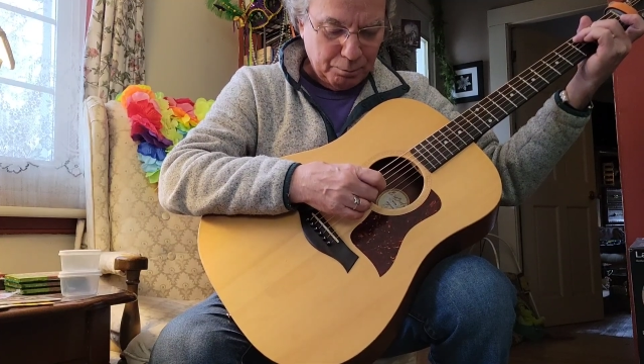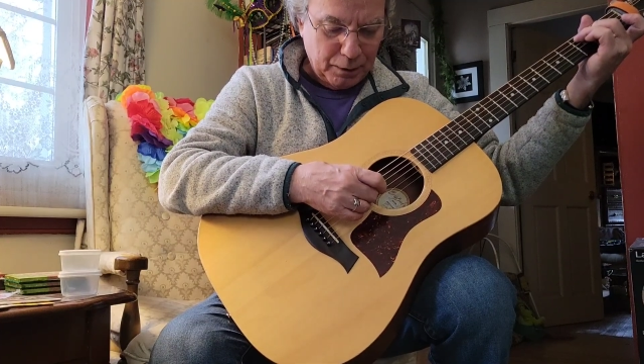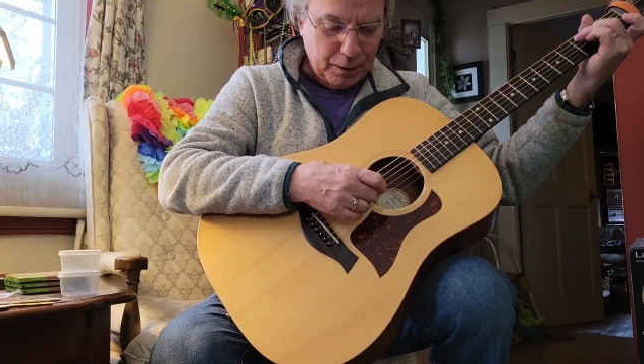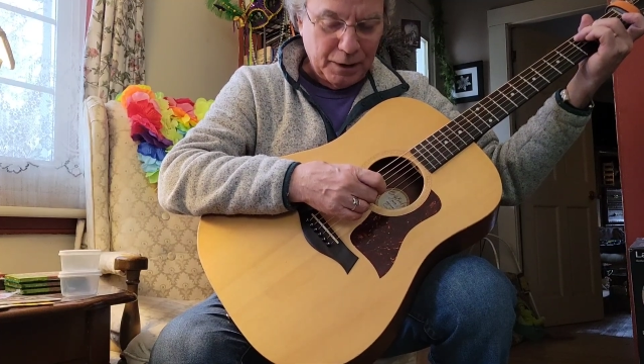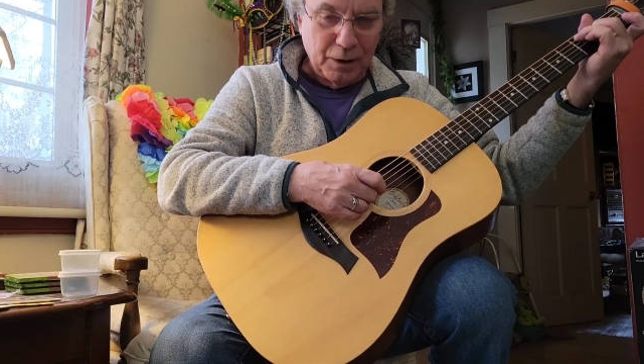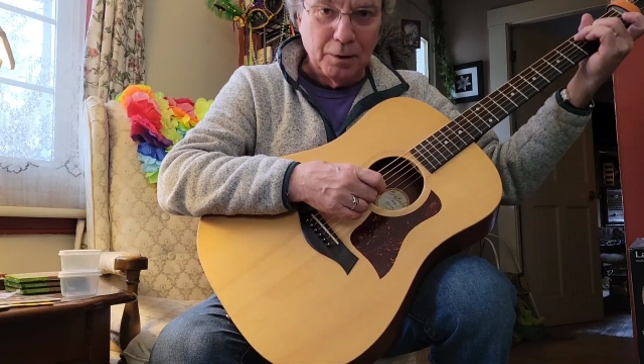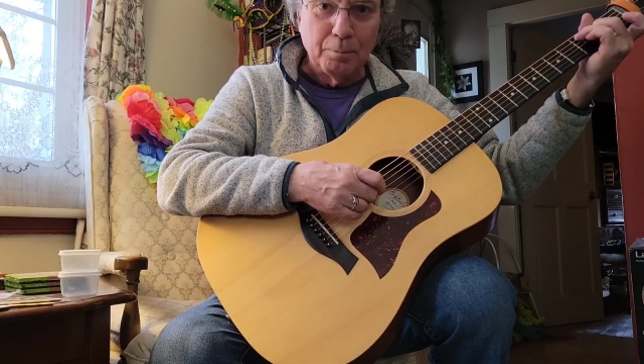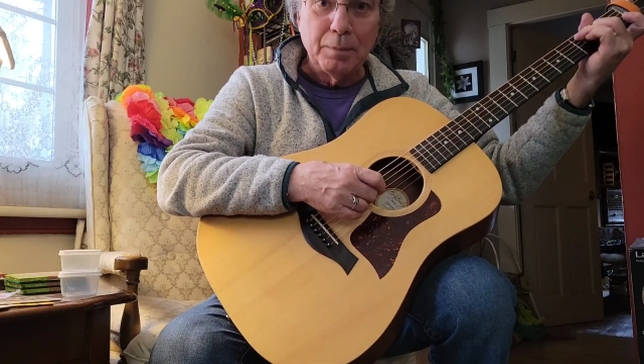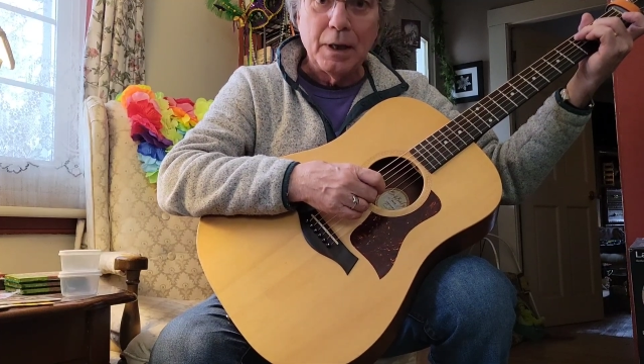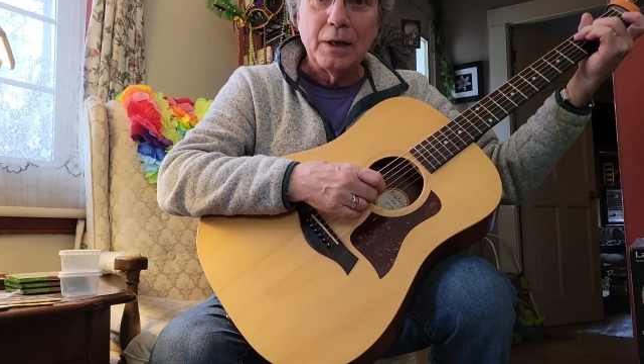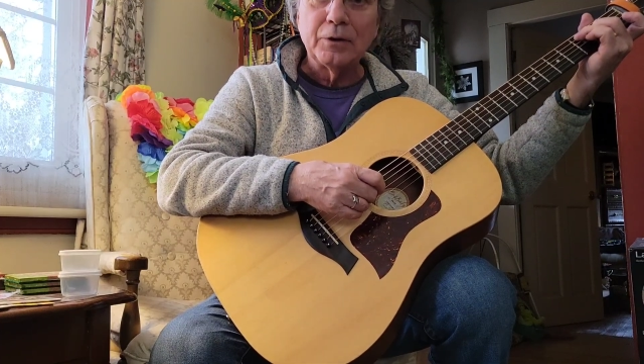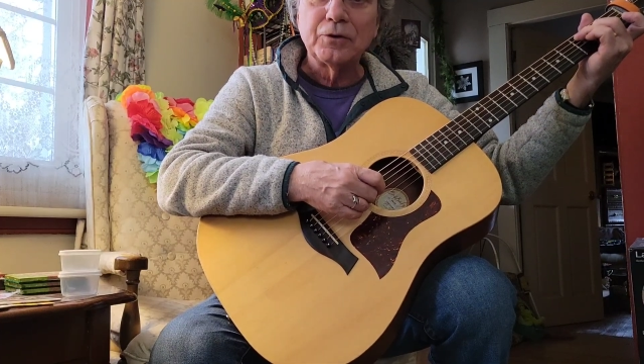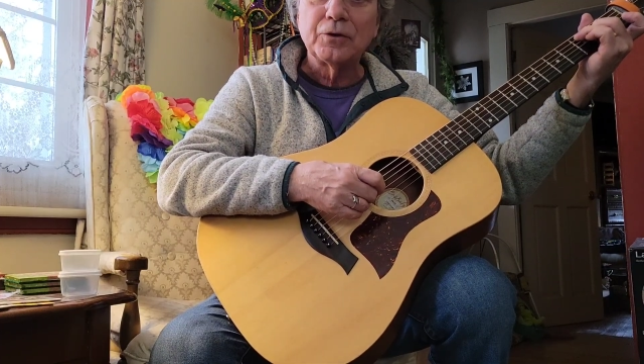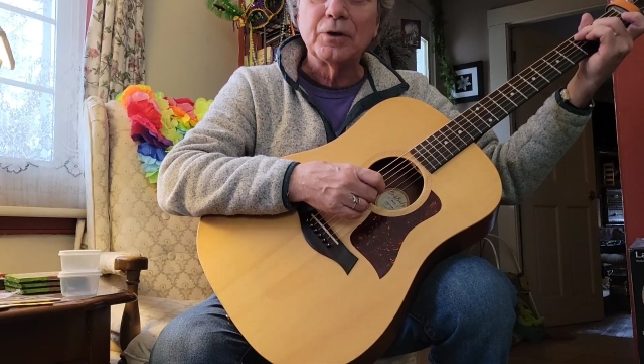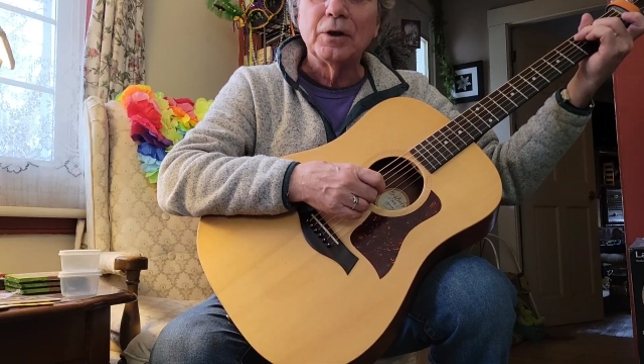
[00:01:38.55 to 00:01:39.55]
play your
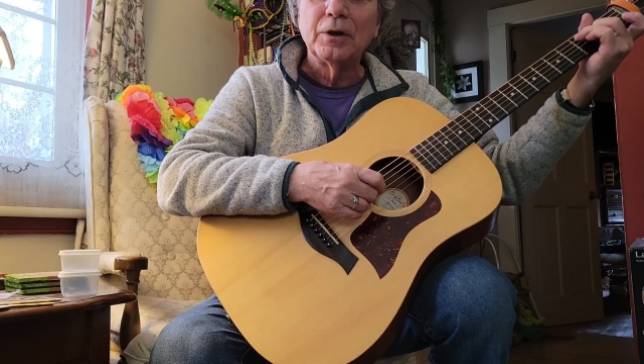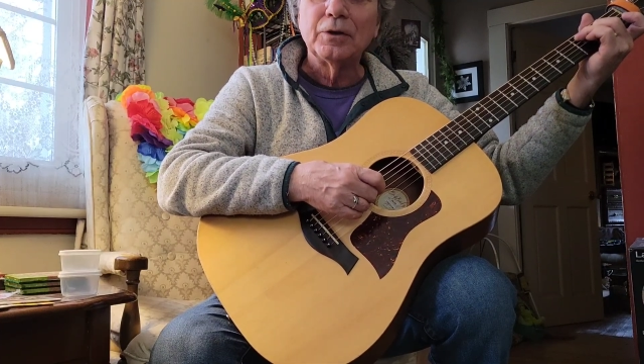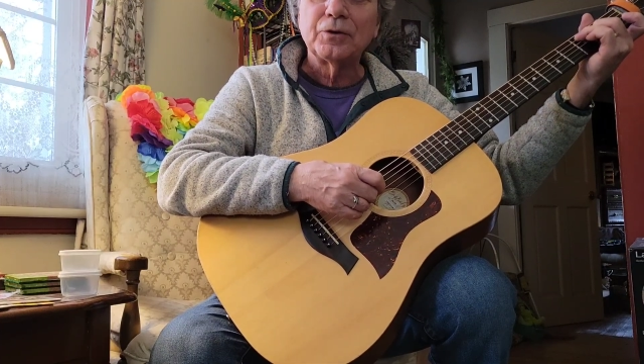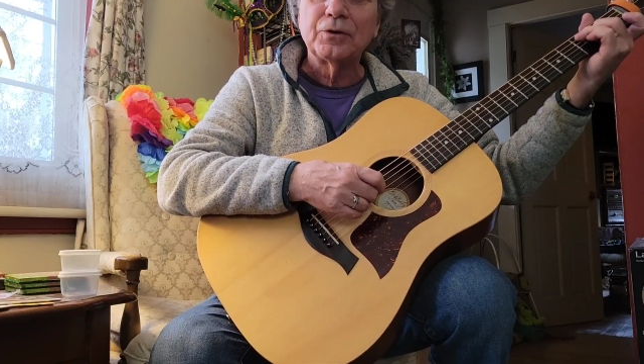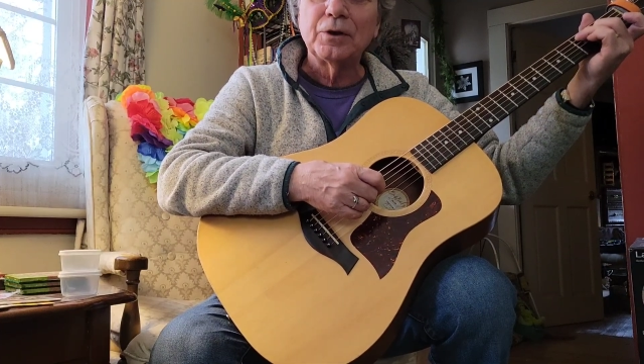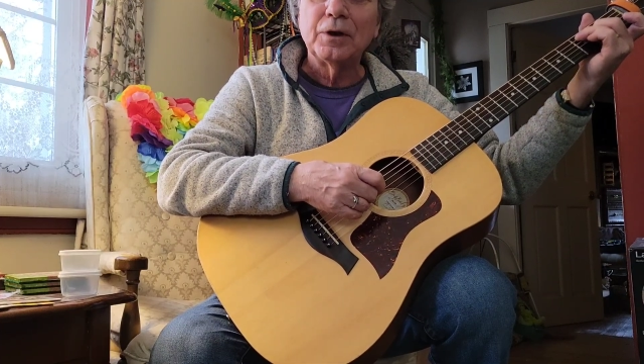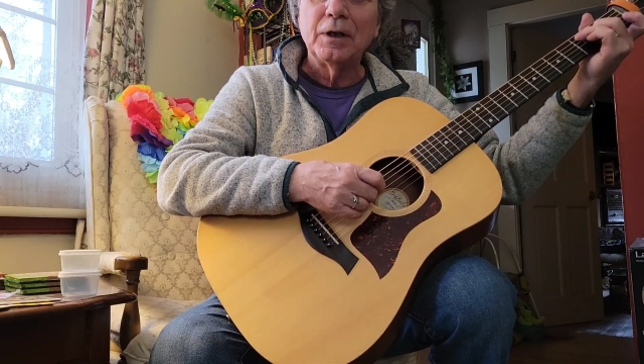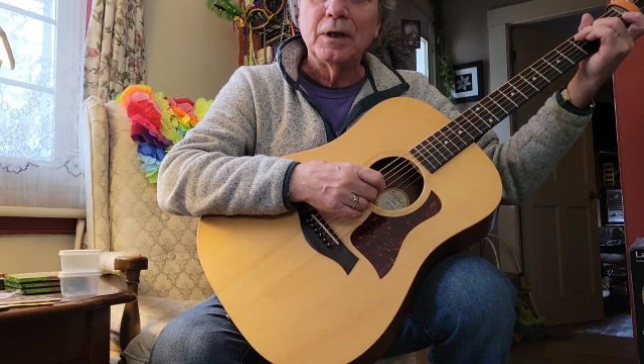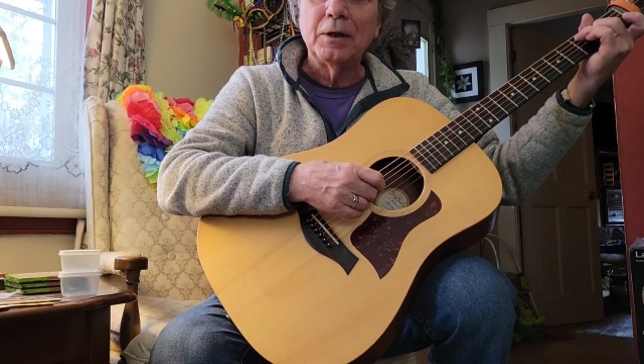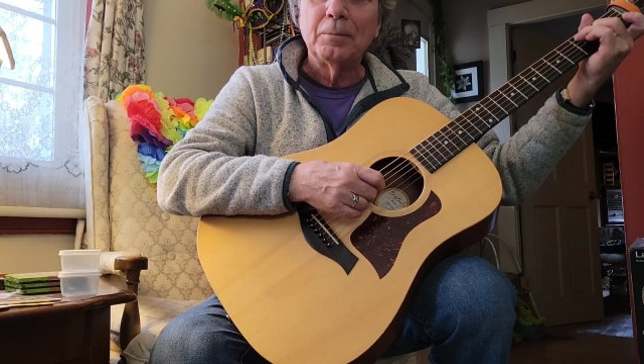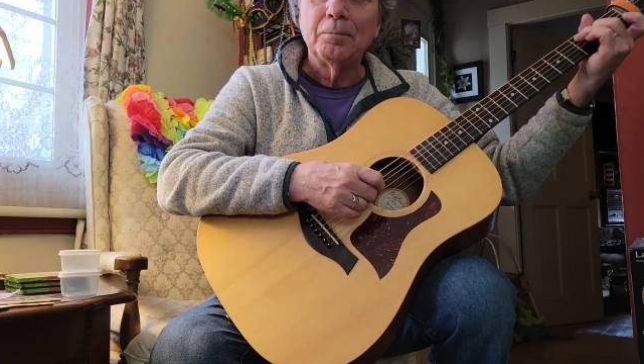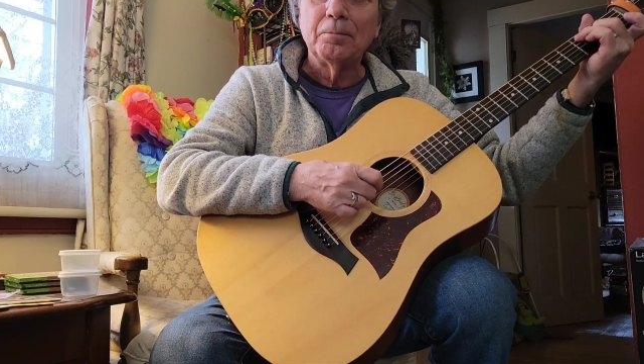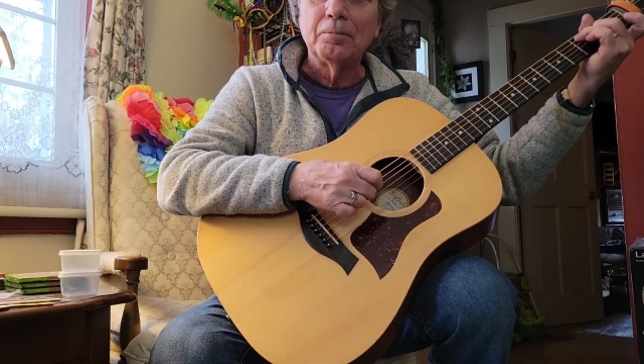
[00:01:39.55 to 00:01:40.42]
bass C.